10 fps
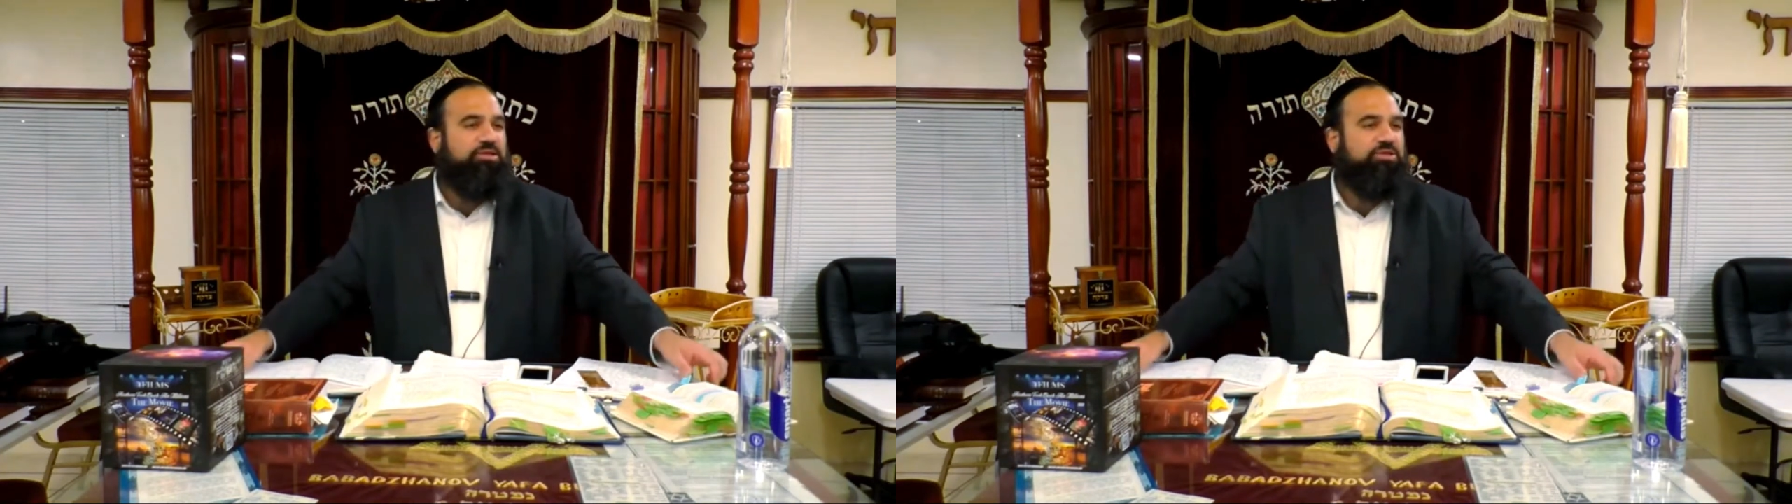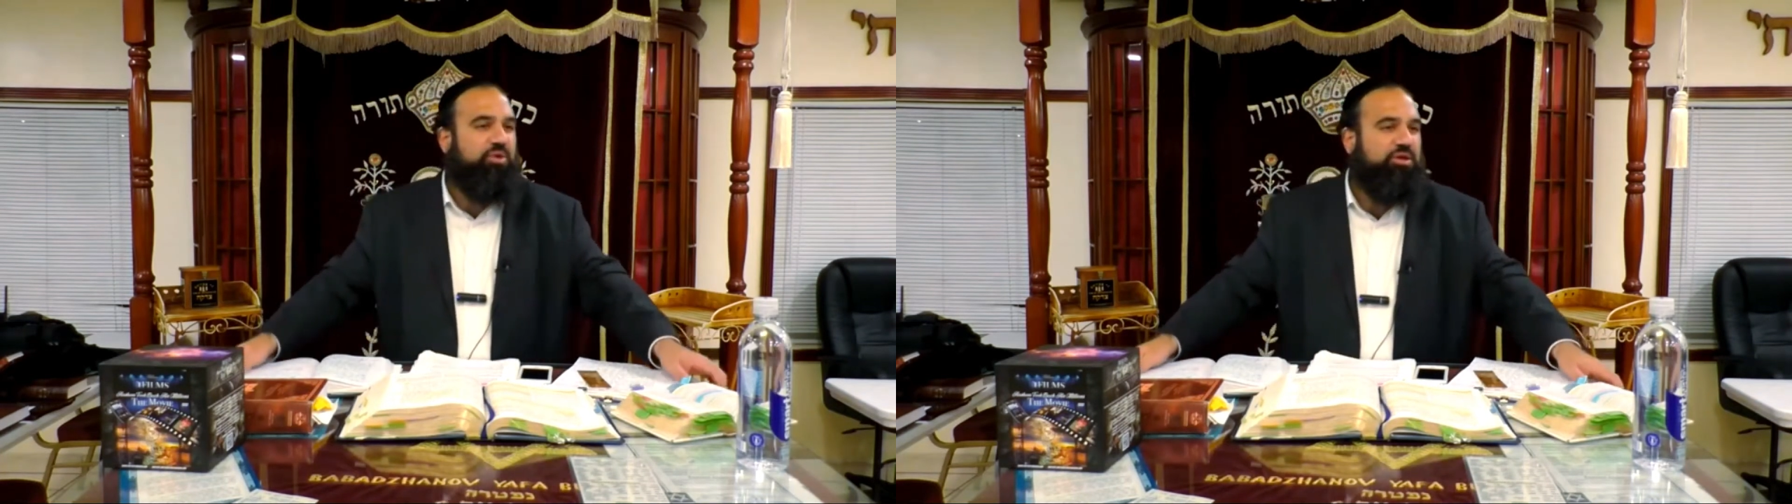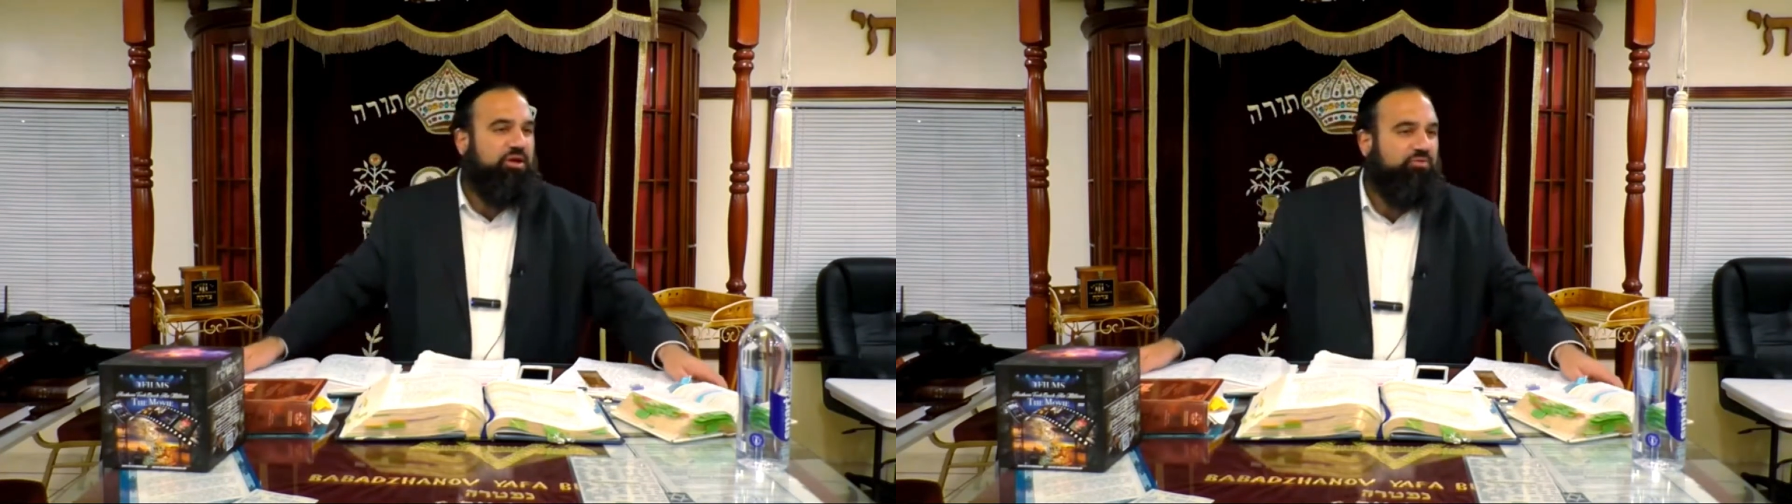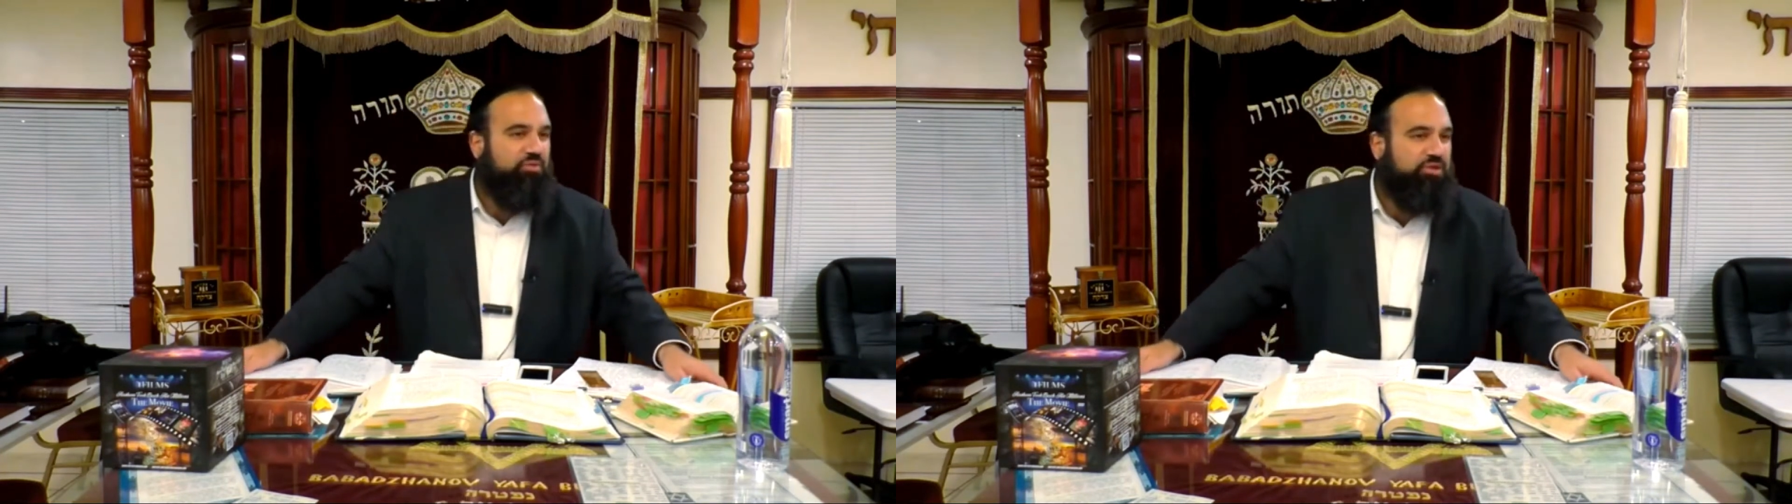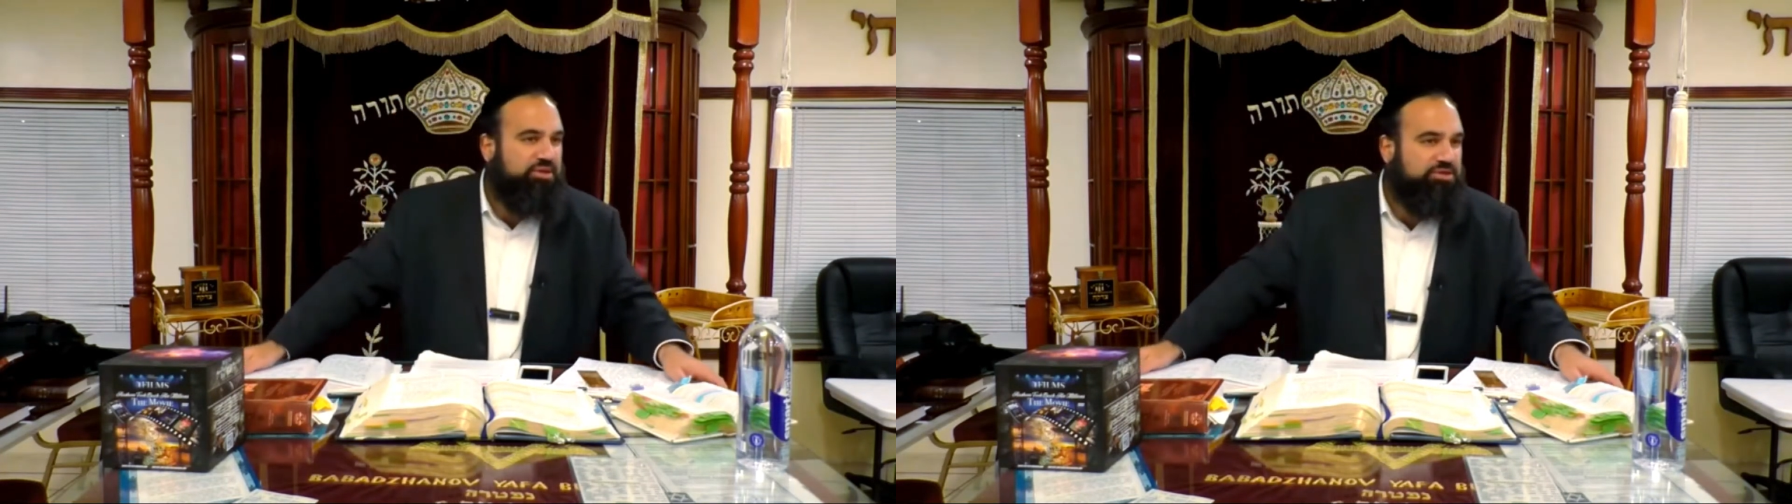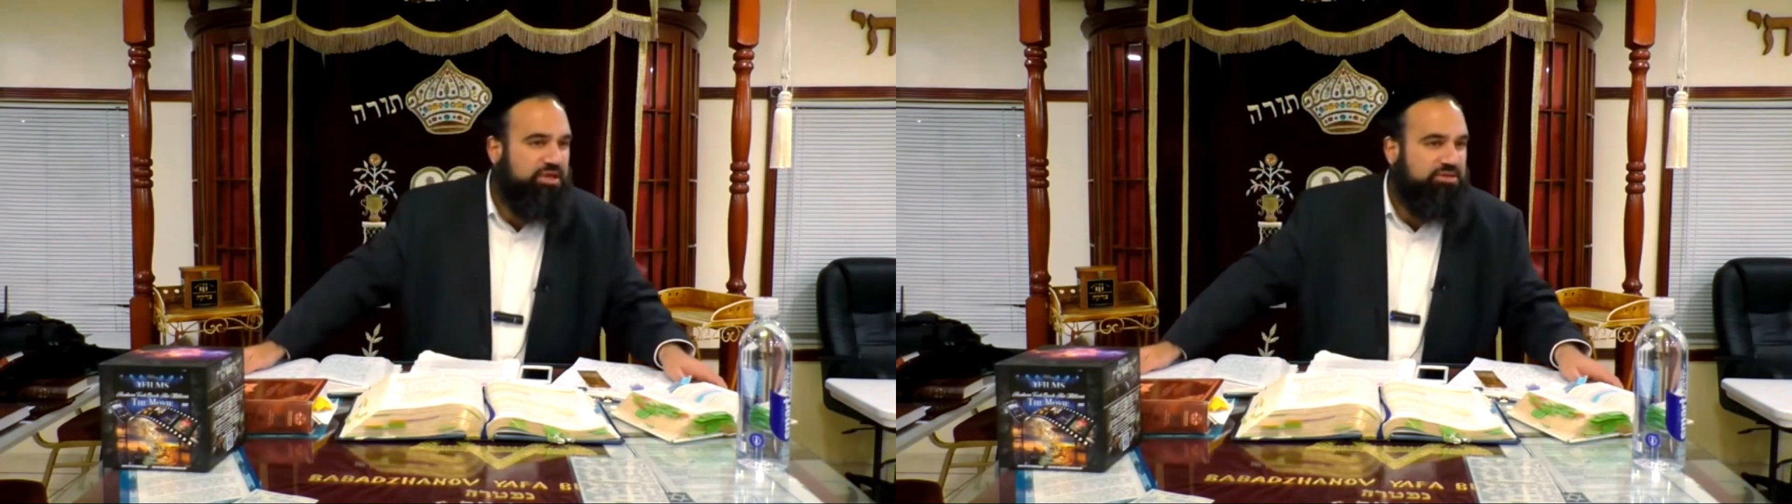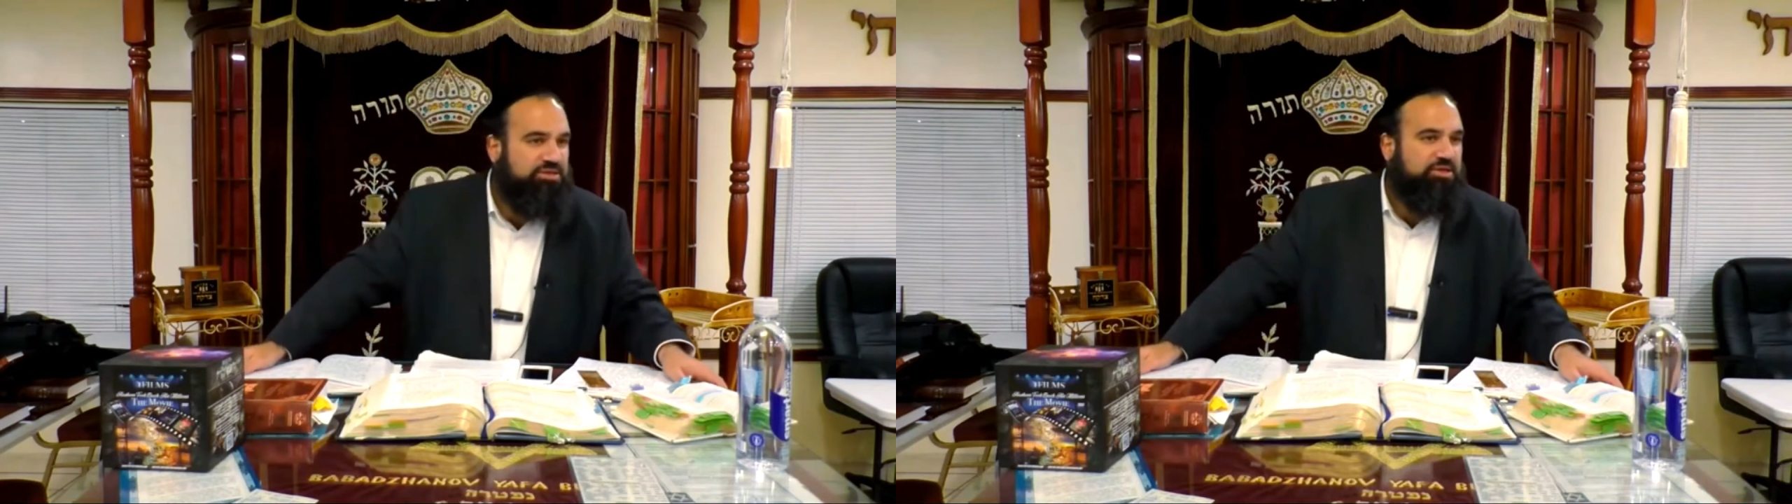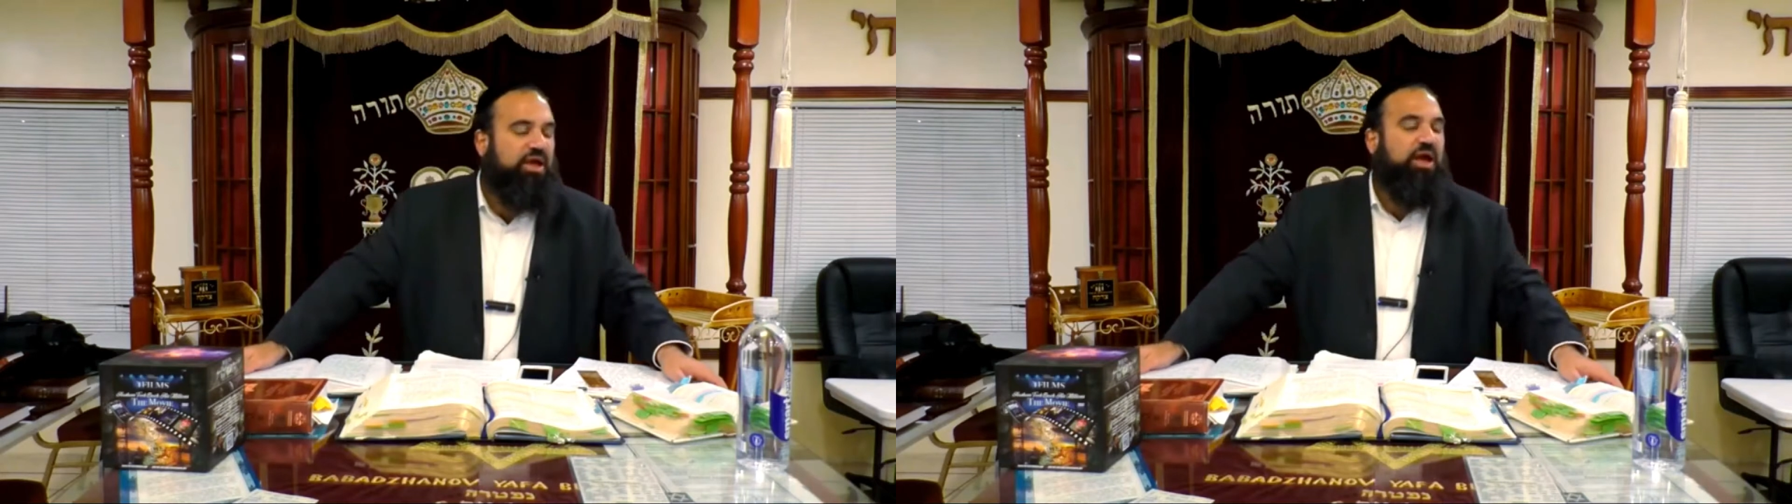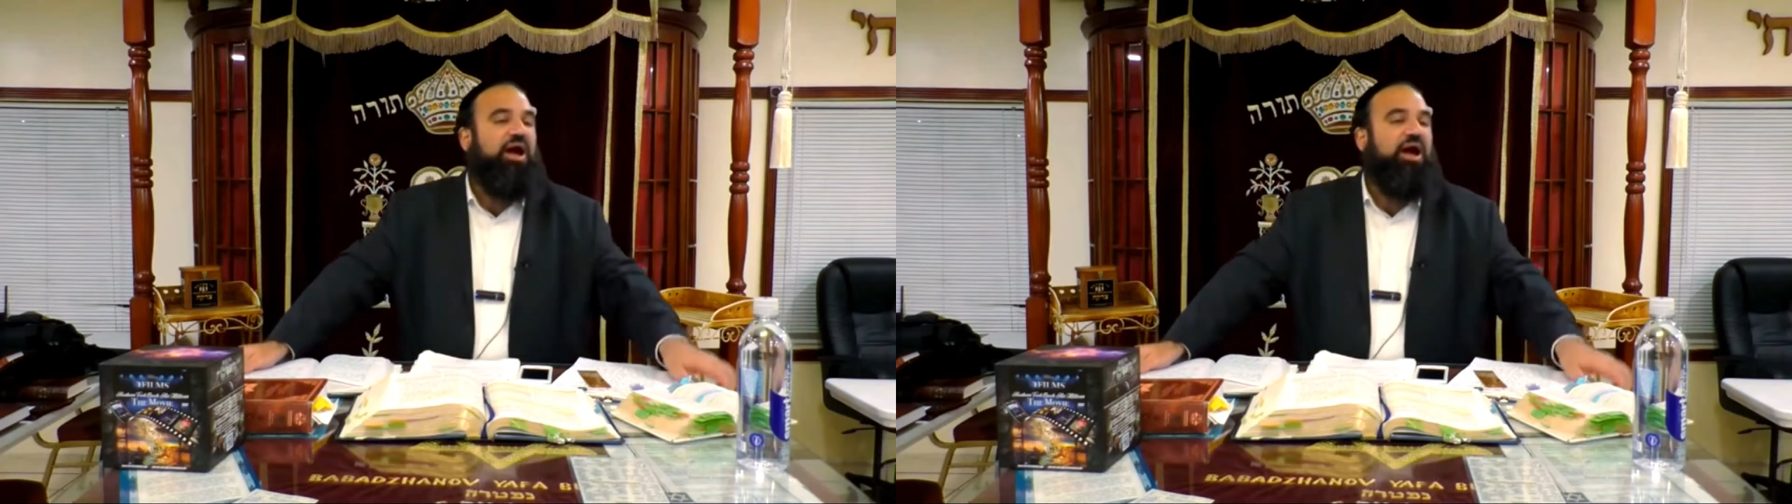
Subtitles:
Guess what Rav Hutner says?